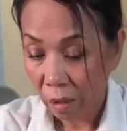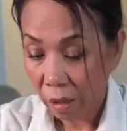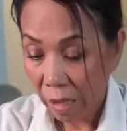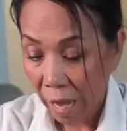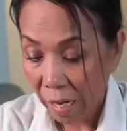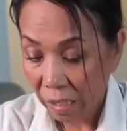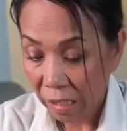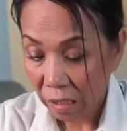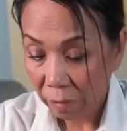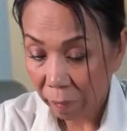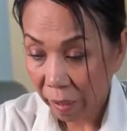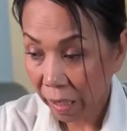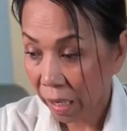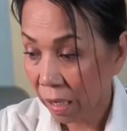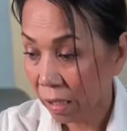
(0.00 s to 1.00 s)
That just
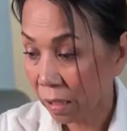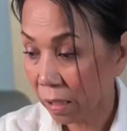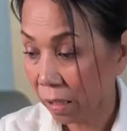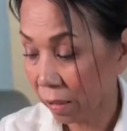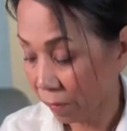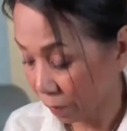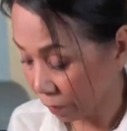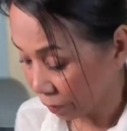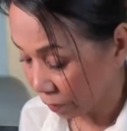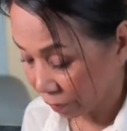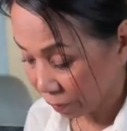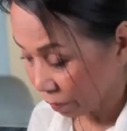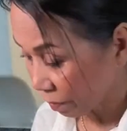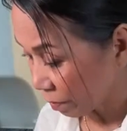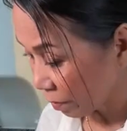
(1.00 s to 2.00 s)
because
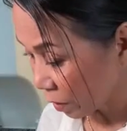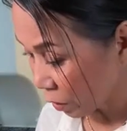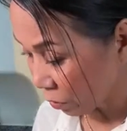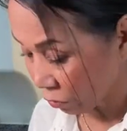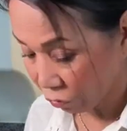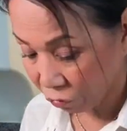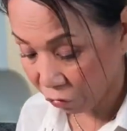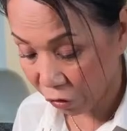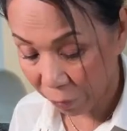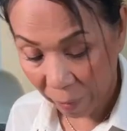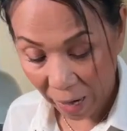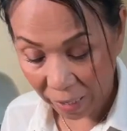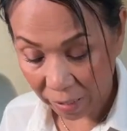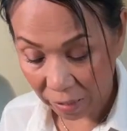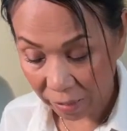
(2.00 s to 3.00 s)

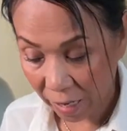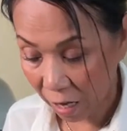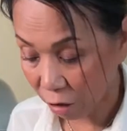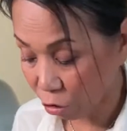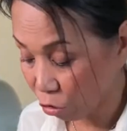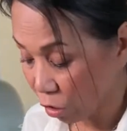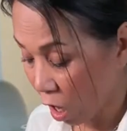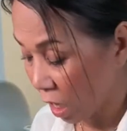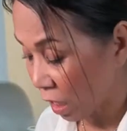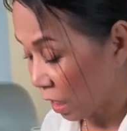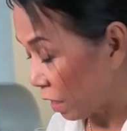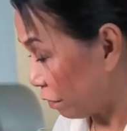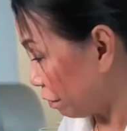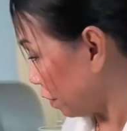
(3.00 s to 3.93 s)
remind us that do not leave